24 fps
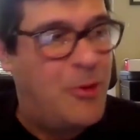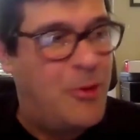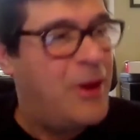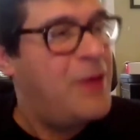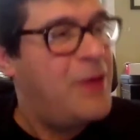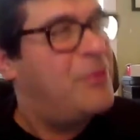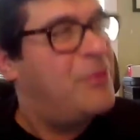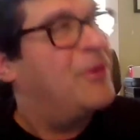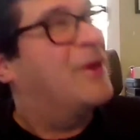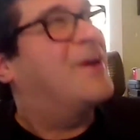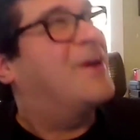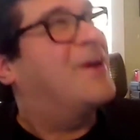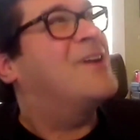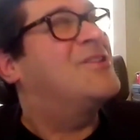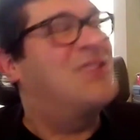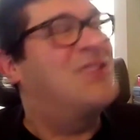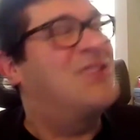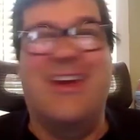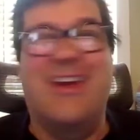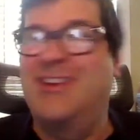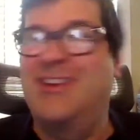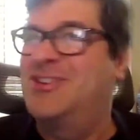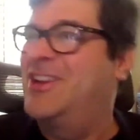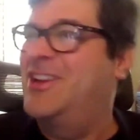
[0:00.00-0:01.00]
What do you think I
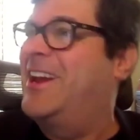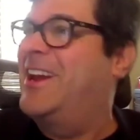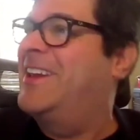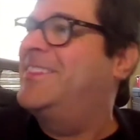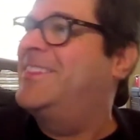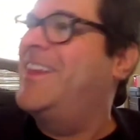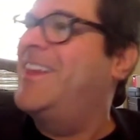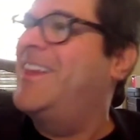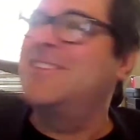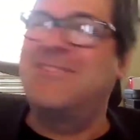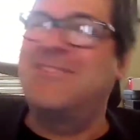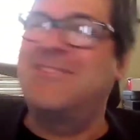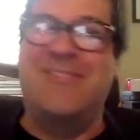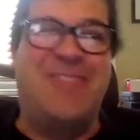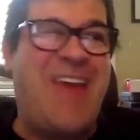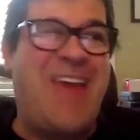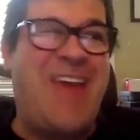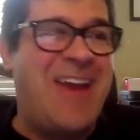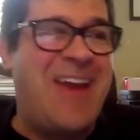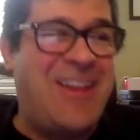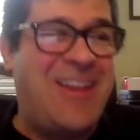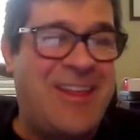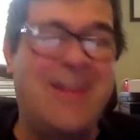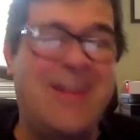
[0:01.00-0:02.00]
should get? Should I get this or
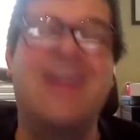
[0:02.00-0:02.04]
that?